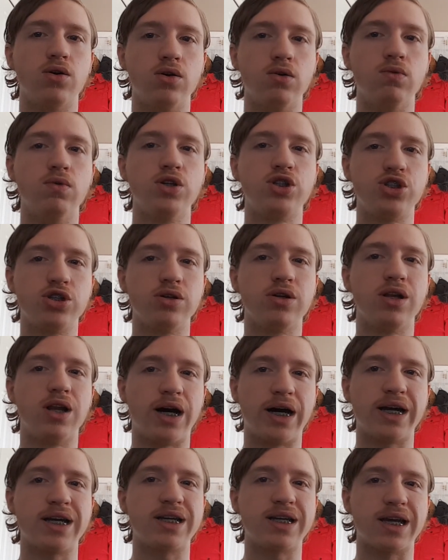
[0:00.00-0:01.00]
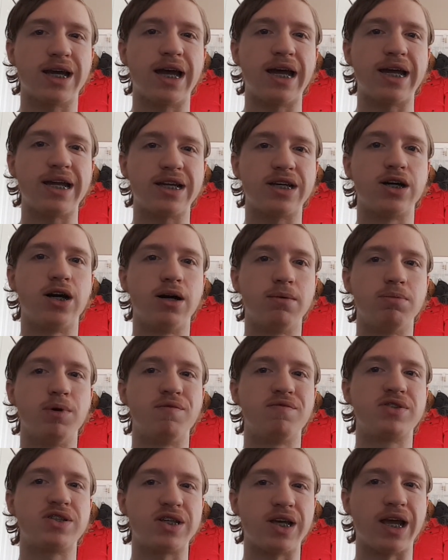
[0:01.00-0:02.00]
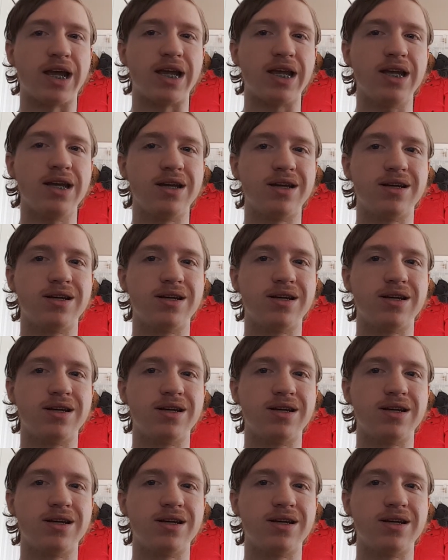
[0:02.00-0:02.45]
Would you like a cup of tea?